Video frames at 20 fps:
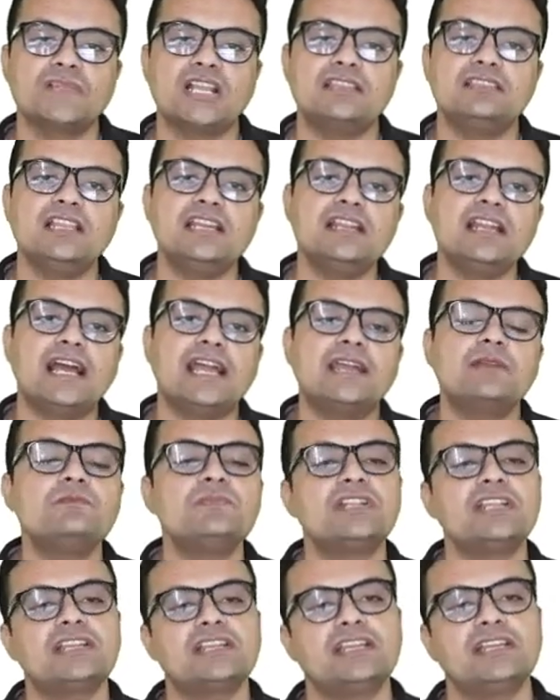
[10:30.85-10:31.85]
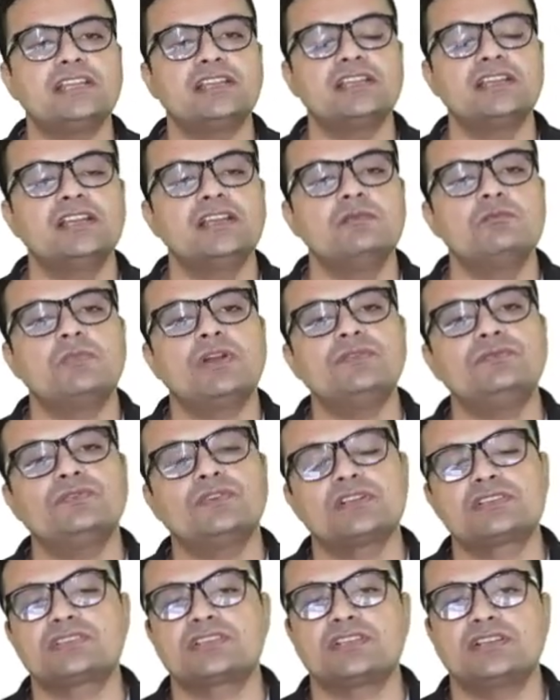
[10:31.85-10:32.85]
And then I am taking my
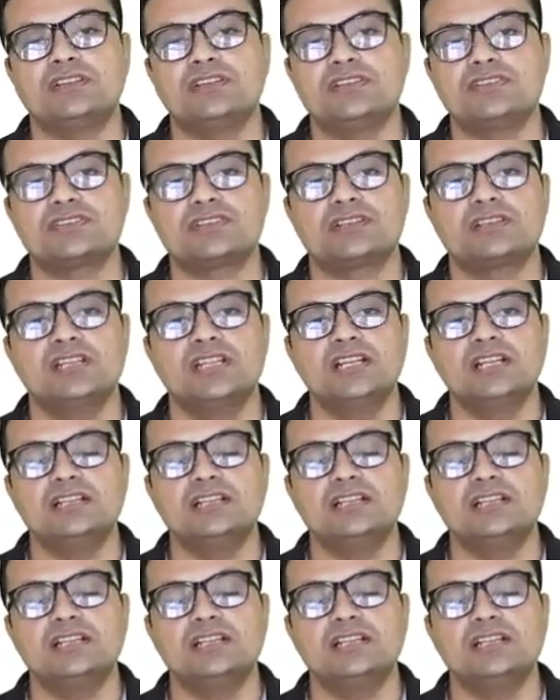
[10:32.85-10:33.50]
first condition.